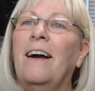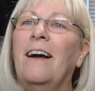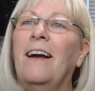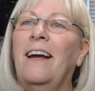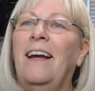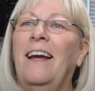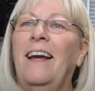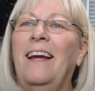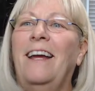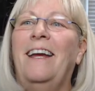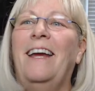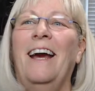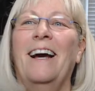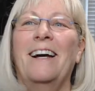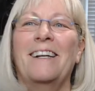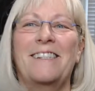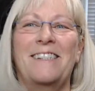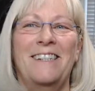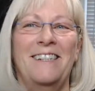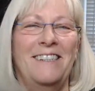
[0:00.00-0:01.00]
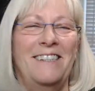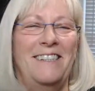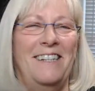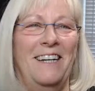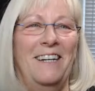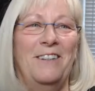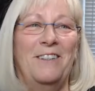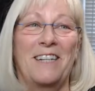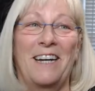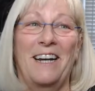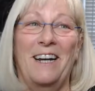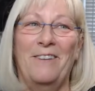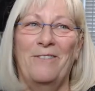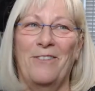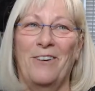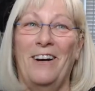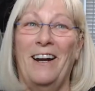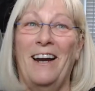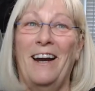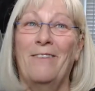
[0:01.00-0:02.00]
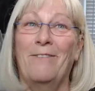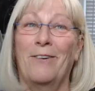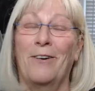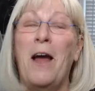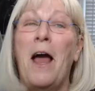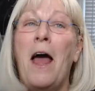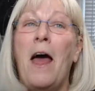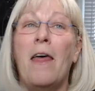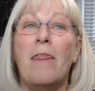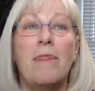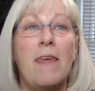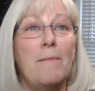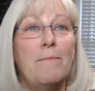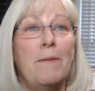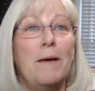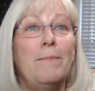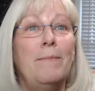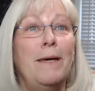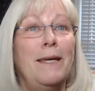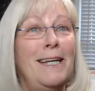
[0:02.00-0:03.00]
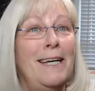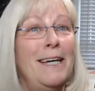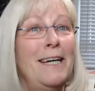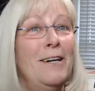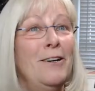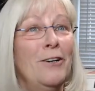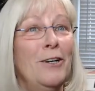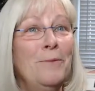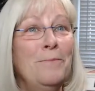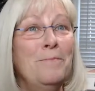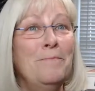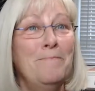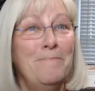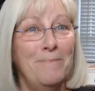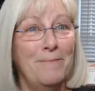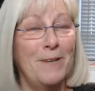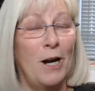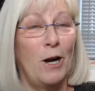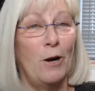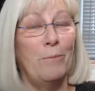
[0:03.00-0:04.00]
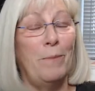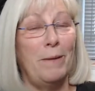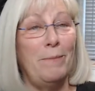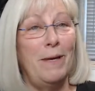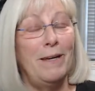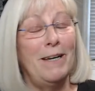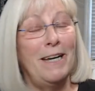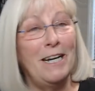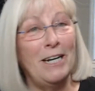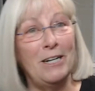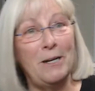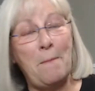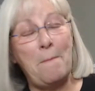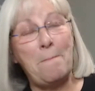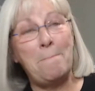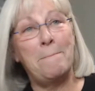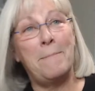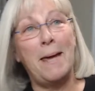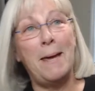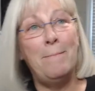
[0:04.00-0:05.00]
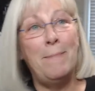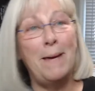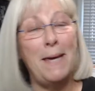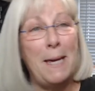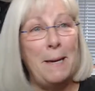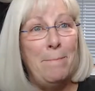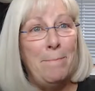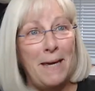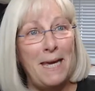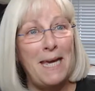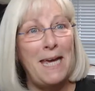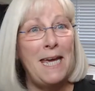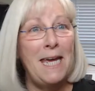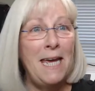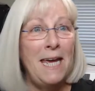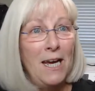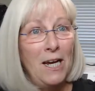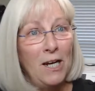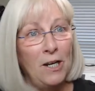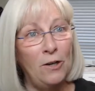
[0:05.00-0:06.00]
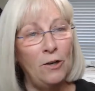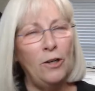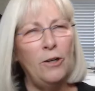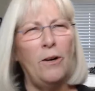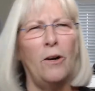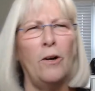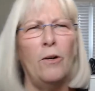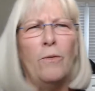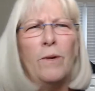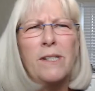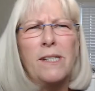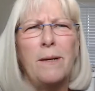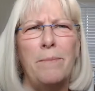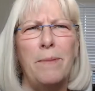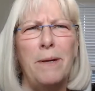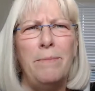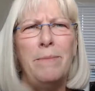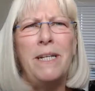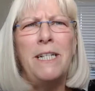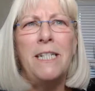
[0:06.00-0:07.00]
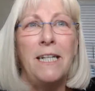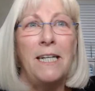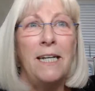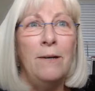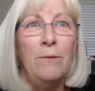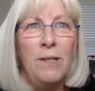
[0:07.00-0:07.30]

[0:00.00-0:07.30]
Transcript: Yes, it did take forever. That BBD group or BBB group, or was it BBD?